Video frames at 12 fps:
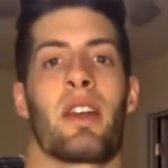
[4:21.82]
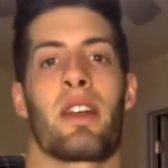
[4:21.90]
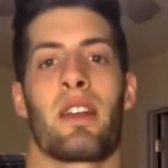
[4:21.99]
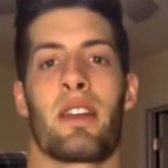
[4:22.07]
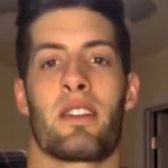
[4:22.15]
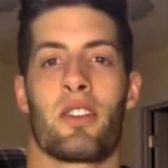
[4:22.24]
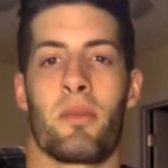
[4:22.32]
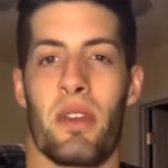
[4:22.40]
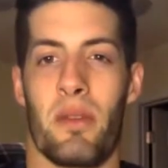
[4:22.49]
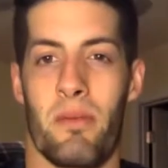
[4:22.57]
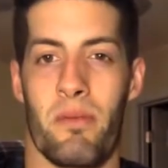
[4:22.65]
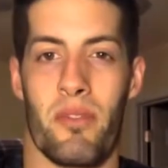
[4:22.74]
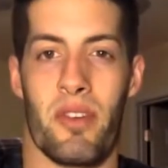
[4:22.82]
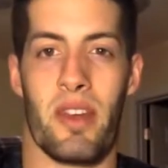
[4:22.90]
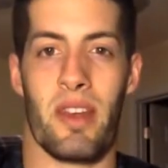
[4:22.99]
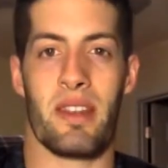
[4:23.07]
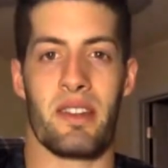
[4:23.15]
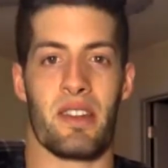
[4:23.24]
it, it should be pretty
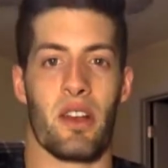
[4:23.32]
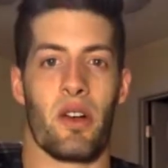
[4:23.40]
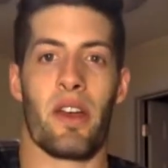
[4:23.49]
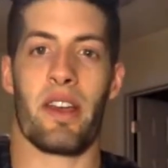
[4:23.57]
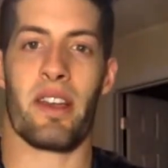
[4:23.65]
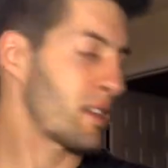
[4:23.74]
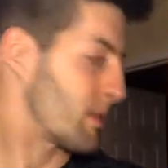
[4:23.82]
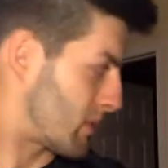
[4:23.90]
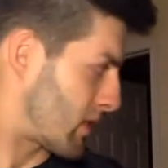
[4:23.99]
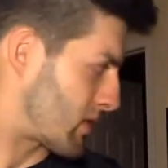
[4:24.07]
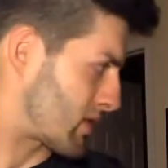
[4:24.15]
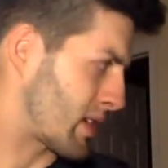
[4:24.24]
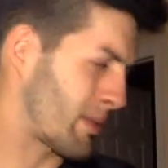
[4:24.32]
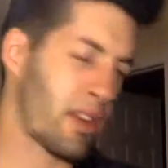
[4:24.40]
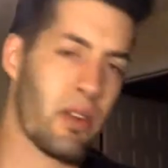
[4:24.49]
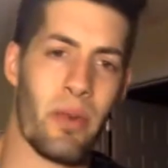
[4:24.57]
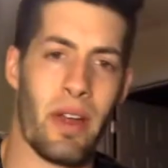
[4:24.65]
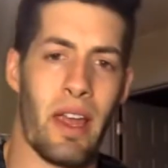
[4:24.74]
easygoing. Got some laundry to put
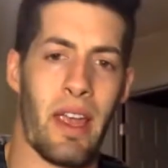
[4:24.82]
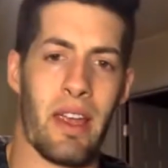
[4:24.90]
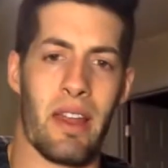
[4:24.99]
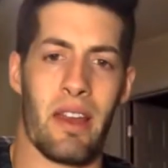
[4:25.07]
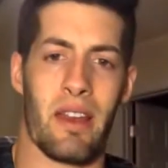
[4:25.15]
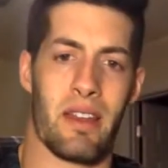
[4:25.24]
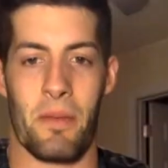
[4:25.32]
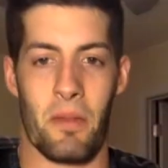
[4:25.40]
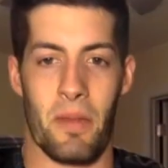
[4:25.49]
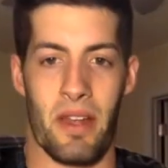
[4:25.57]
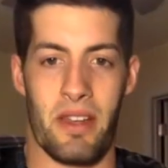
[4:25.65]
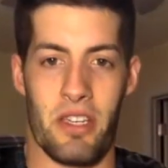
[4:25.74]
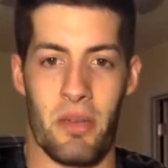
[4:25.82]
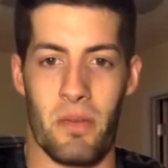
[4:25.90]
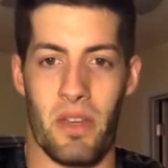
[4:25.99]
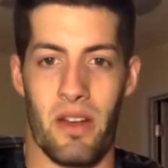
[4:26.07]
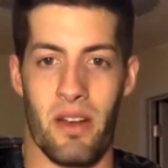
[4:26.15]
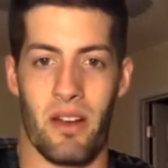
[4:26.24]
away, and I'm in my gym
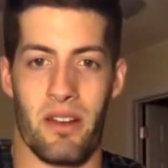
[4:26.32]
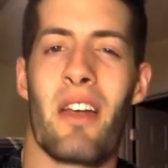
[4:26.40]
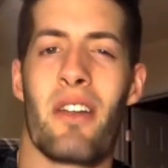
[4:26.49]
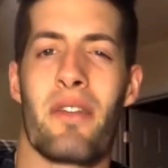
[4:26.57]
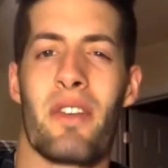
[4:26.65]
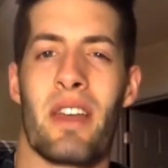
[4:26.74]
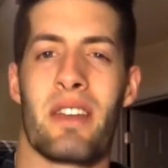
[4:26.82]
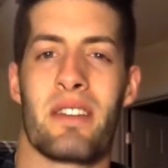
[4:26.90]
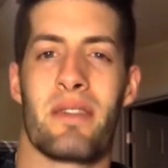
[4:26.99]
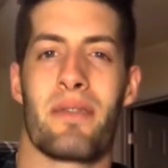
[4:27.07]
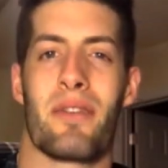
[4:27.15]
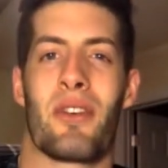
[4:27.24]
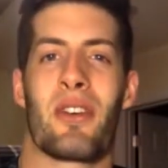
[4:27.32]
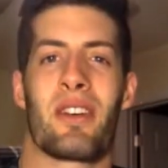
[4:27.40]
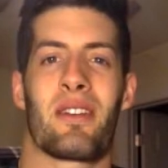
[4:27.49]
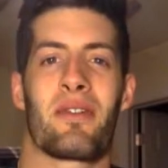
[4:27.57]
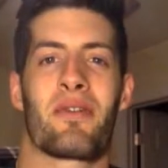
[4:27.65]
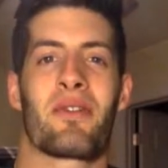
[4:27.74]
gear. I don't know if you guys have heard
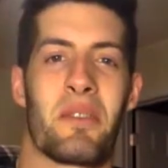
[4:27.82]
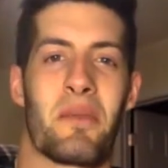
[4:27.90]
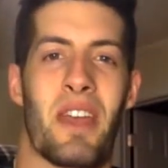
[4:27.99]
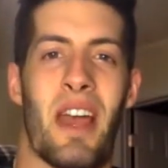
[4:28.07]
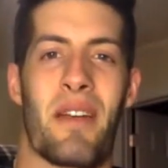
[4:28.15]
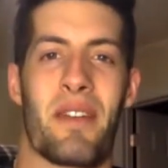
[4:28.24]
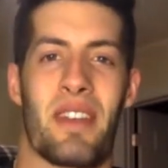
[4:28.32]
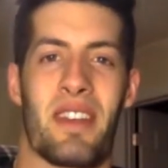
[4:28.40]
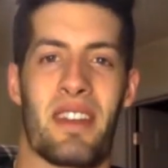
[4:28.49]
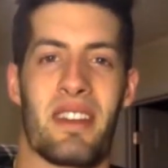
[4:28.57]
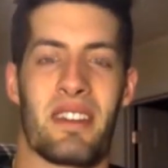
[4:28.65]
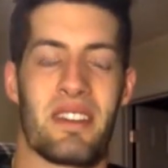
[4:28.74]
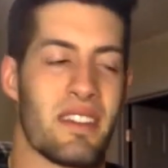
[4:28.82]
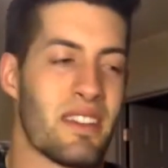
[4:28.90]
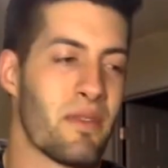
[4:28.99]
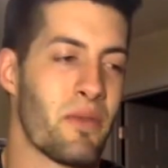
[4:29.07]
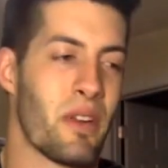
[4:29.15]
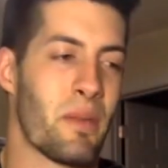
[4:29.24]
of Jim Gaffigan.
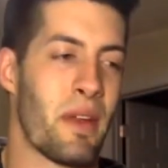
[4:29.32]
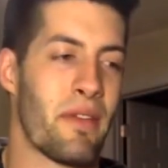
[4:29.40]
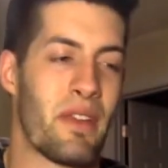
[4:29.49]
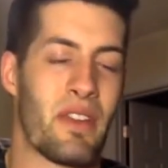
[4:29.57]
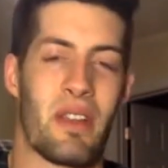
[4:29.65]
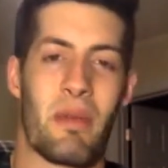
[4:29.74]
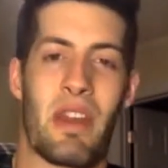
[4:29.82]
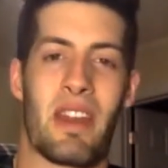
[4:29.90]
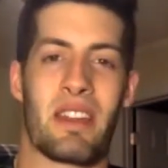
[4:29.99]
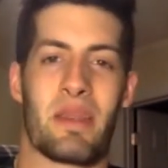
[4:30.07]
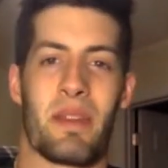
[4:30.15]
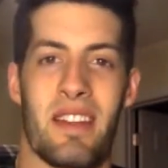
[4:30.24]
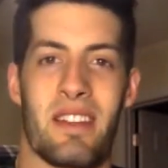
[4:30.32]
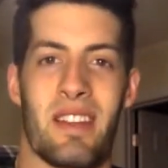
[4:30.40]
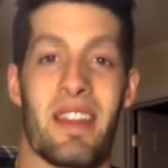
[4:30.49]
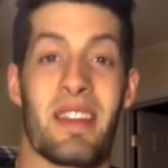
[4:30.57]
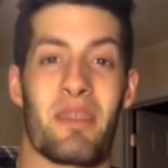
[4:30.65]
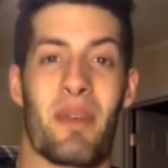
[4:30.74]
He's one of favorite comedians, but his
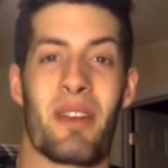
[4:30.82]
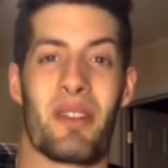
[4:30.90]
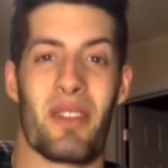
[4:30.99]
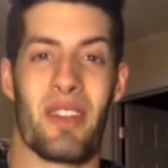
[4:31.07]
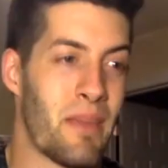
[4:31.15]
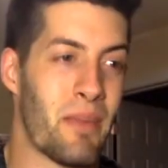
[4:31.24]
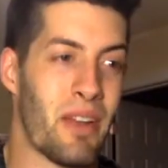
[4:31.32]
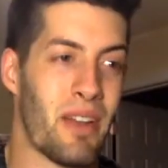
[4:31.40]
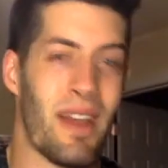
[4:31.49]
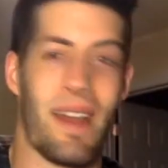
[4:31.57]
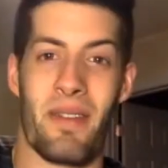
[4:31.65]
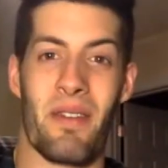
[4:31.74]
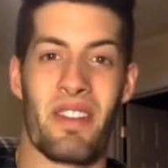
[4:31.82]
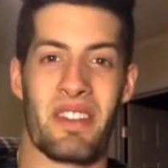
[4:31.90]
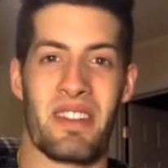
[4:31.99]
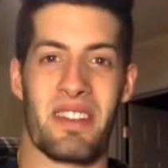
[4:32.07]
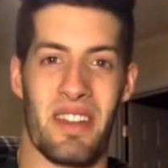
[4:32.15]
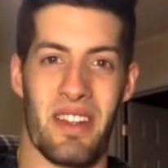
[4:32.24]
latest special, he put a lot of
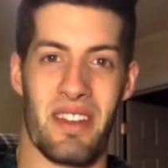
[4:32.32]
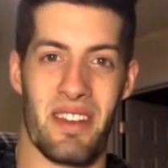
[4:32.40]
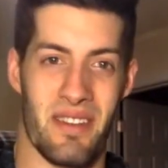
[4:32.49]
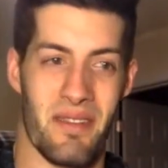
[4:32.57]
emphasis on